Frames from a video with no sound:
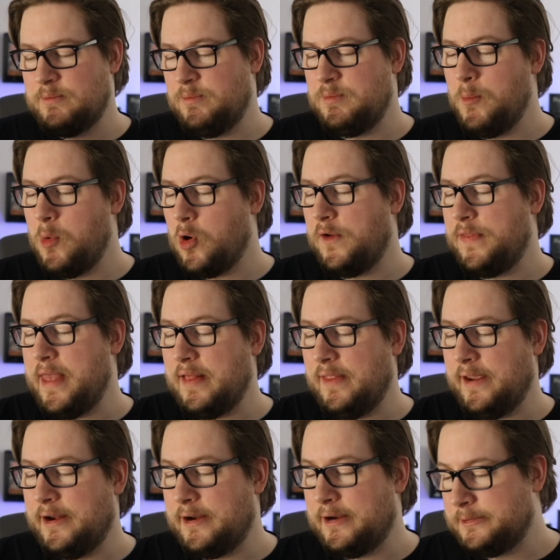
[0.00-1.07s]
more on that
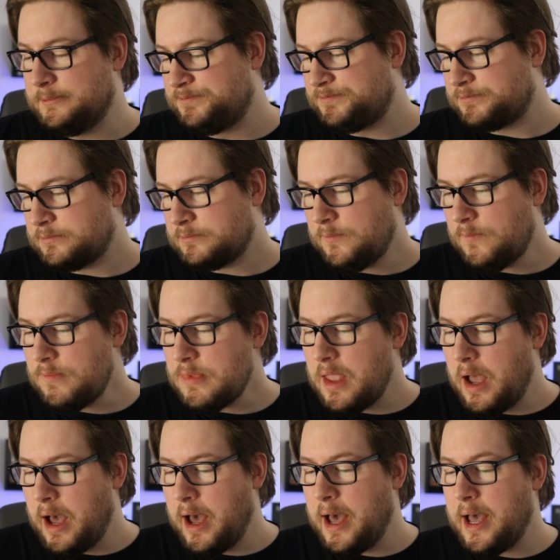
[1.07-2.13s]
later.
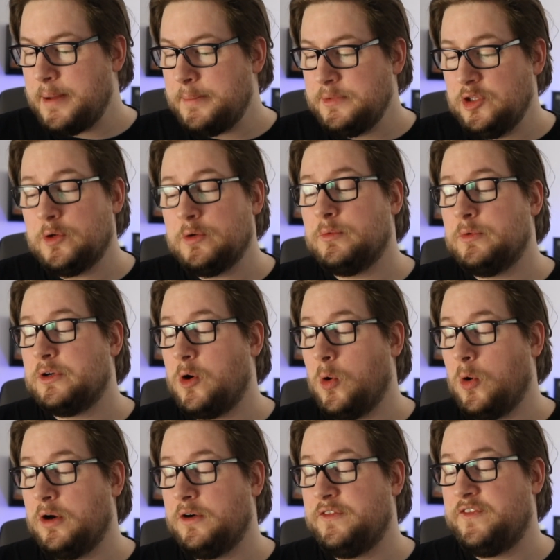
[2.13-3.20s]
You can
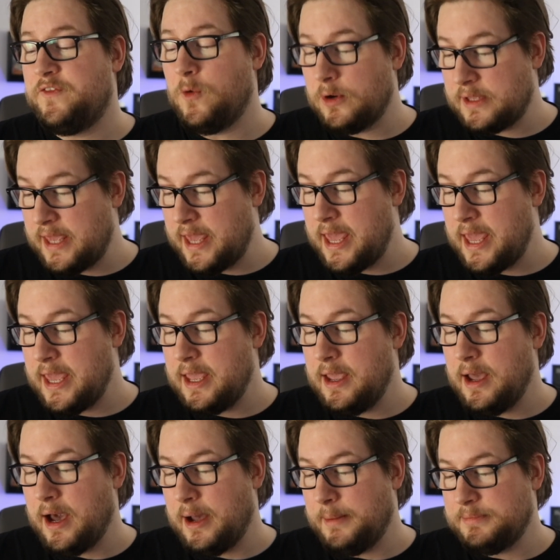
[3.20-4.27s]
record
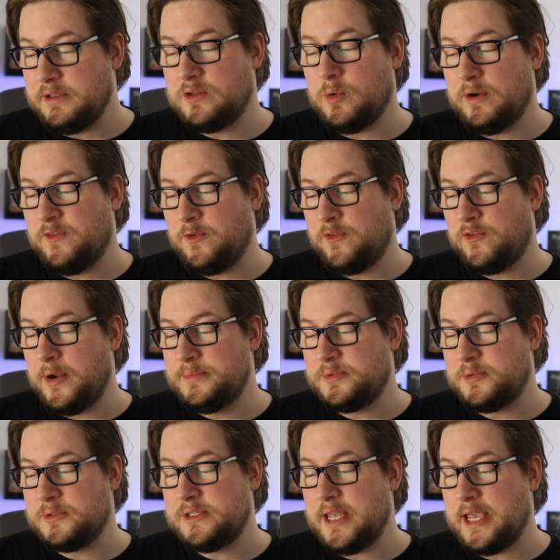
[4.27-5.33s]
4K up to 24 frames
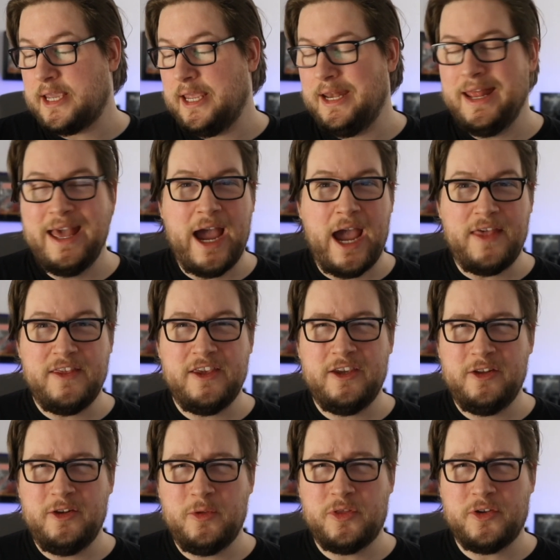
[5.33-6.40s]
per second. I think
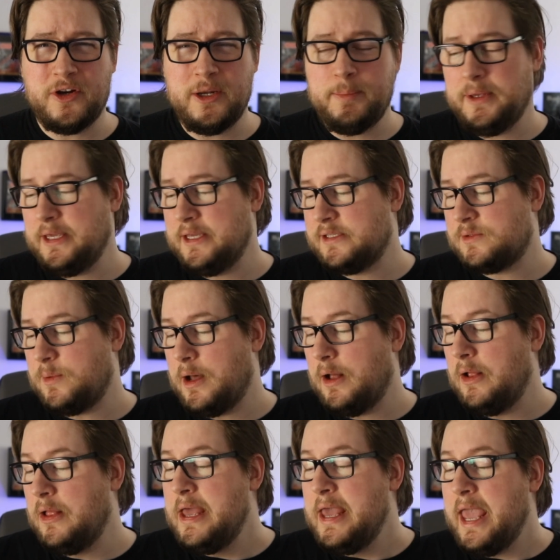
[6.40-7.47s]
you can do 30p as
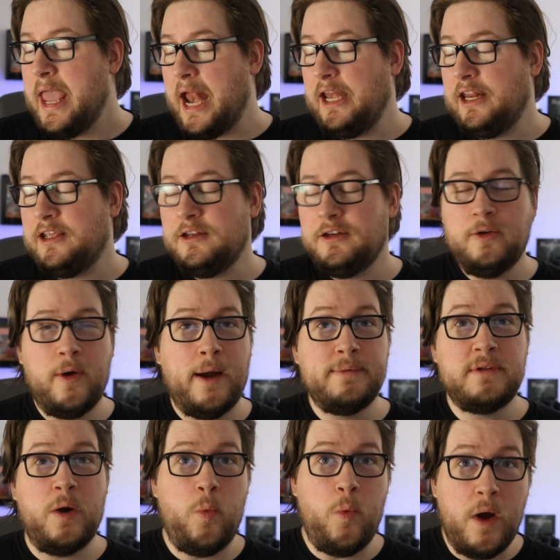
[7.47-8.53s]
well. And you can do up
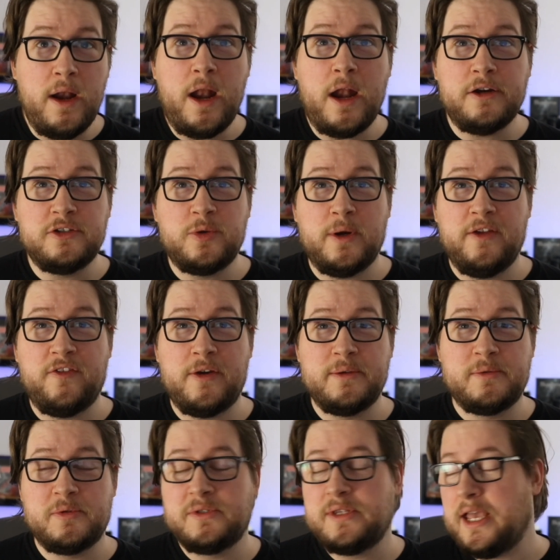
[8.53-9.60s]
to 120
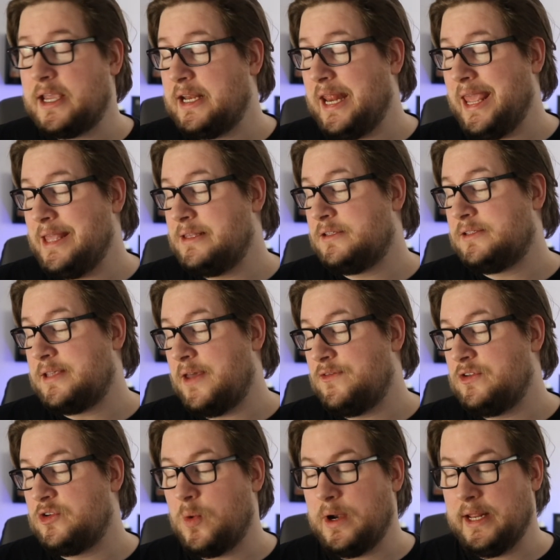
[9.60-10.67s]
frames per second in
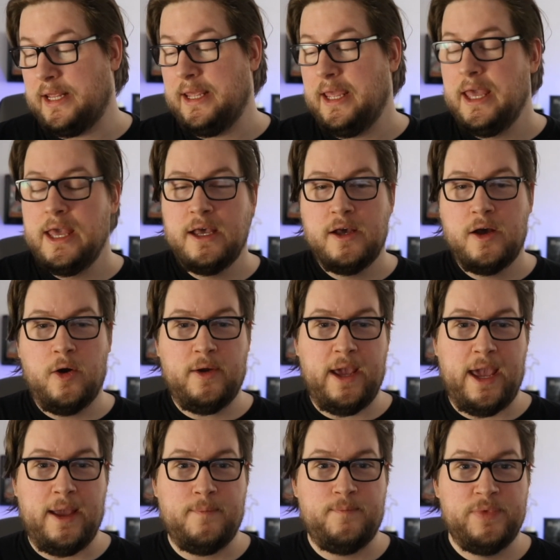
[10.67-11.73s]
720.
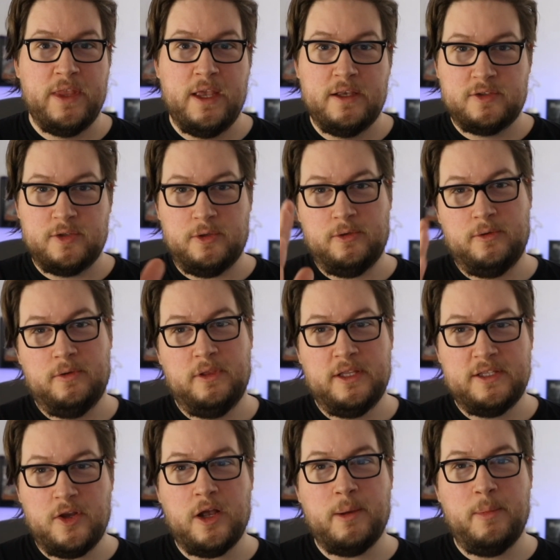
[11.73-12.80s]
Okay, so
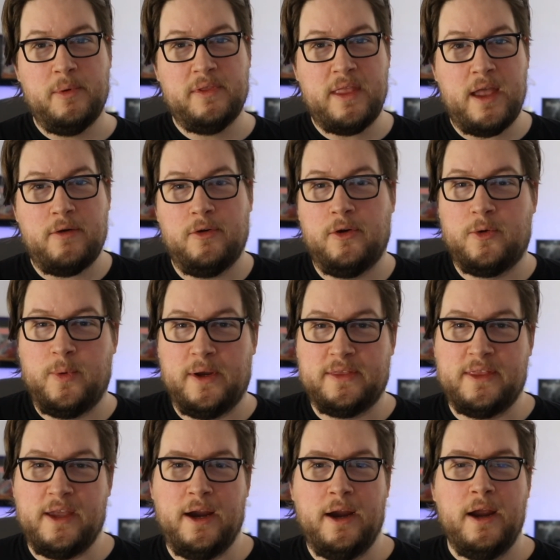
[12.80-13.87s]
let's talk about that real quick
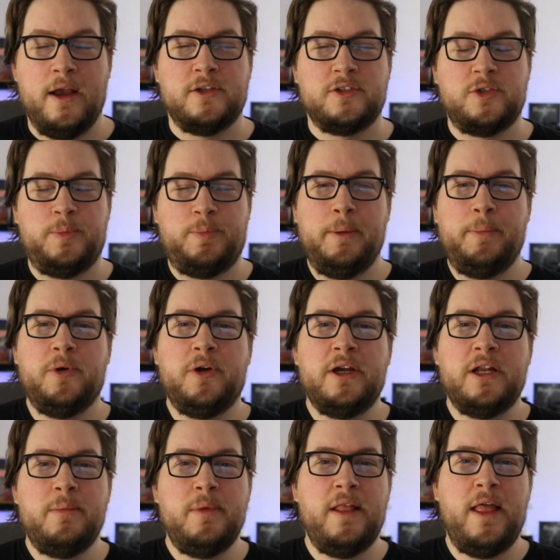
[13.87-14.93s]
there. So people are
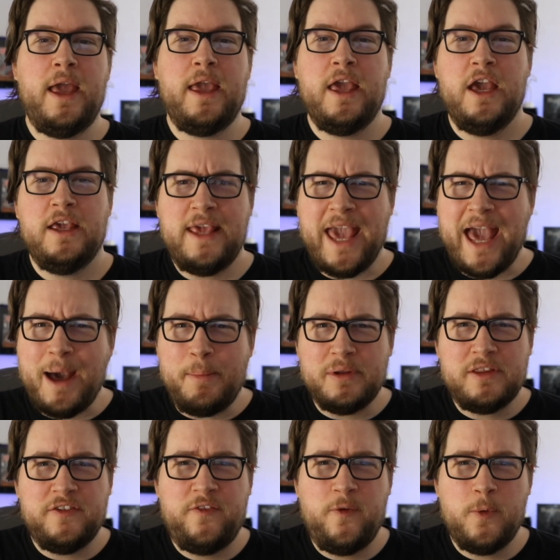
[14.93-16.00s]
gonna be like, yeah,
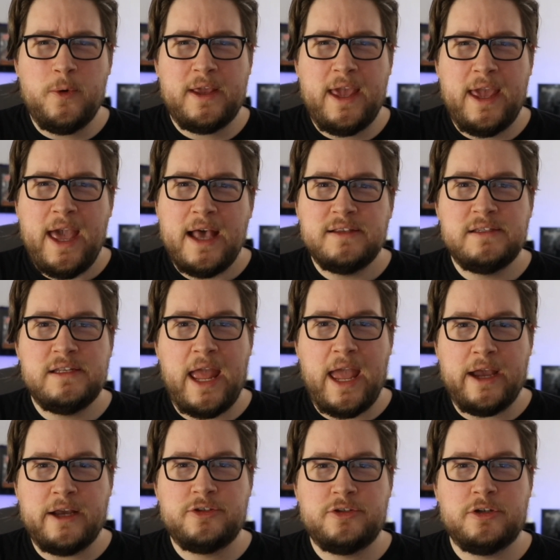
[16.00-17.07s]
but the 4K has an
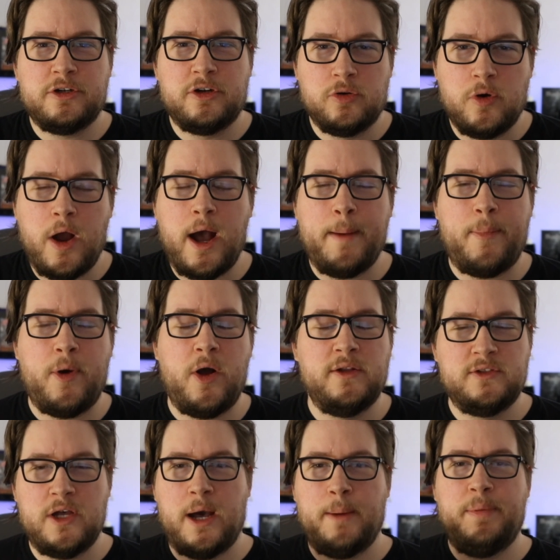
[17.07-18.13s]
extra crop on
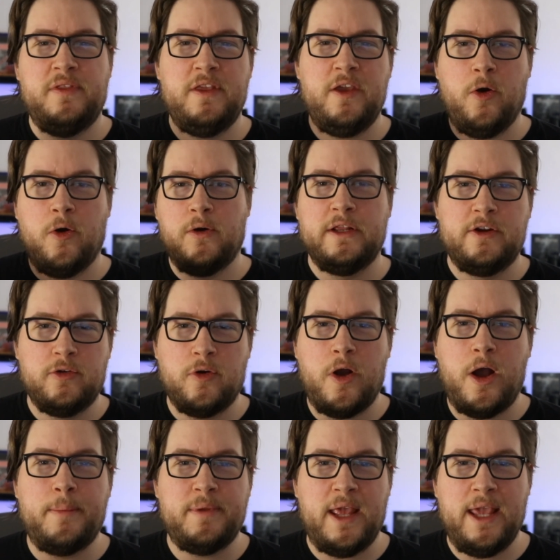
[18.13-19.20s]
top of the already
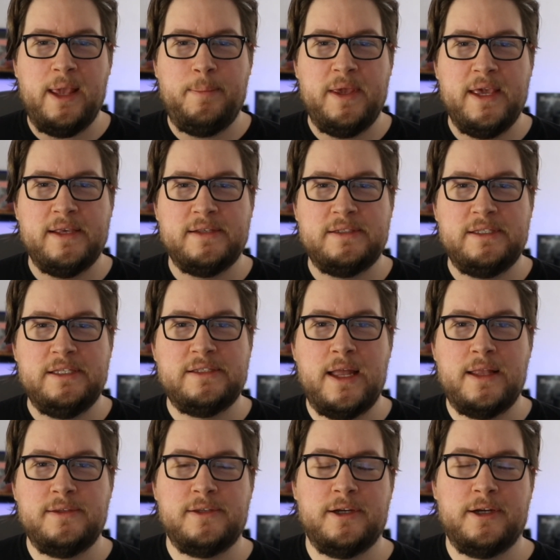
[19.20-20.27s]
cropped APS-C
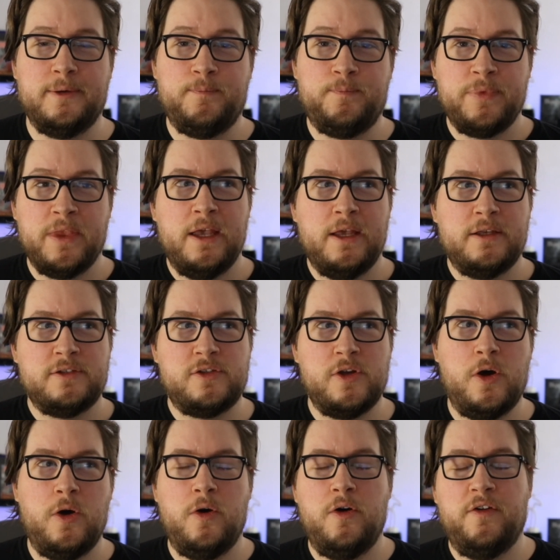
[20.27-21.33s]
sensor.
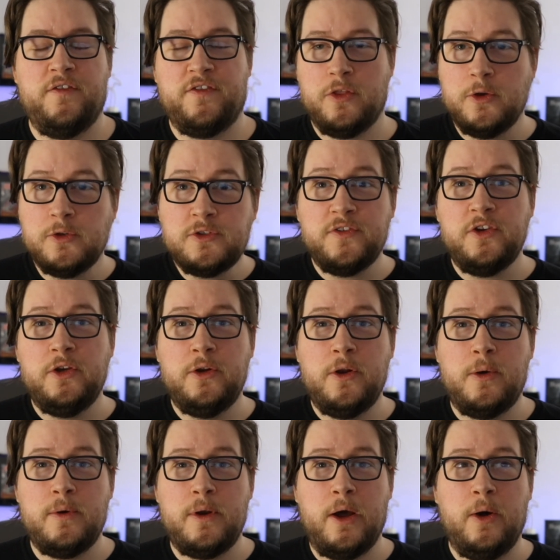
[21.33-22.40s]
So for those of you who
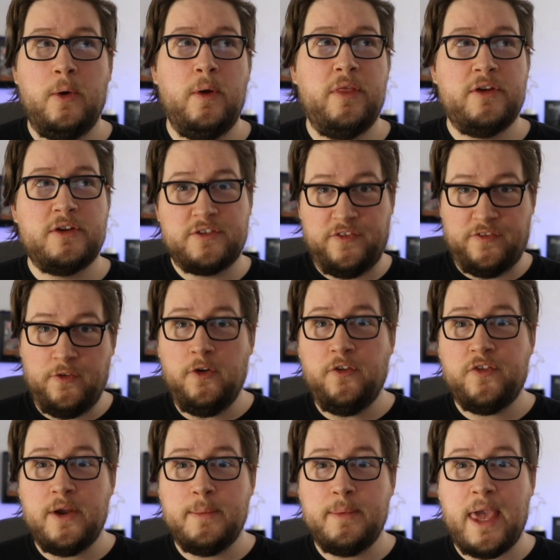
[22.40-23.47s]
don't know, there's full
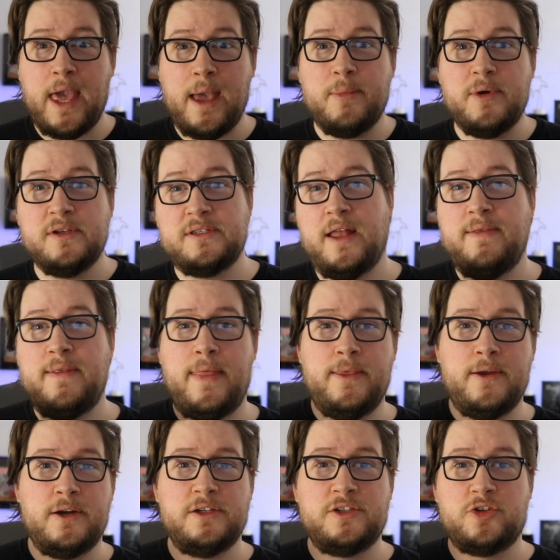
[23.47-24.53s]
frame cameras and then
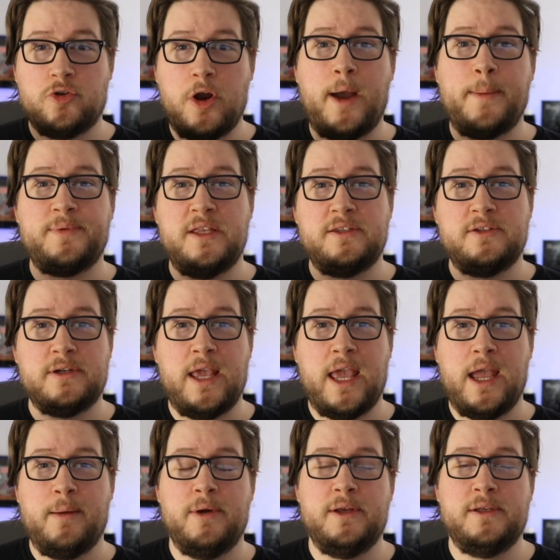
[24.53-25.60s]
there's crop sensor
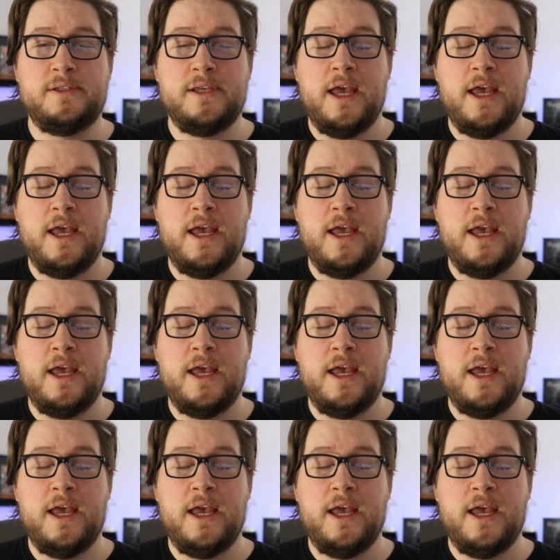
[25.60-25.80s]
cameras.